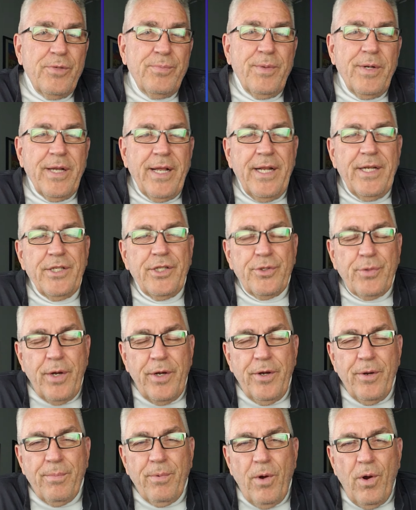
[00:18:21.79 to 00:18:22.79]
but again, it's
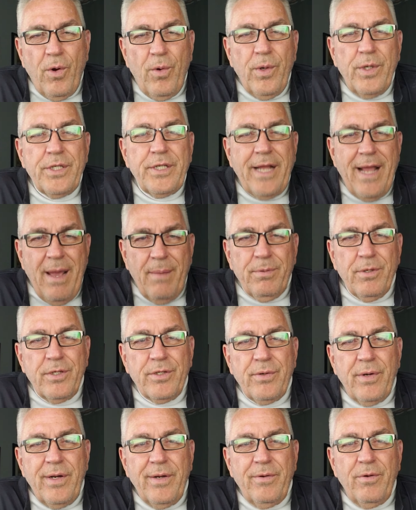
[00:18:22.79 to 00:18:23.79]
Tradier Brokerage, Capital
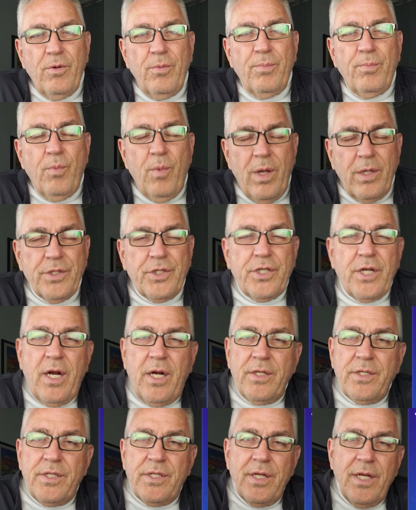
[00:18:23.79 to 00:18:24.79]
Trading Group,
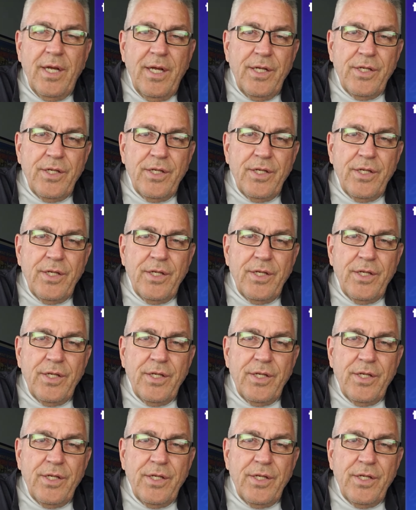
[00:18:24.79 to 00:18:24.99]
WallCharts,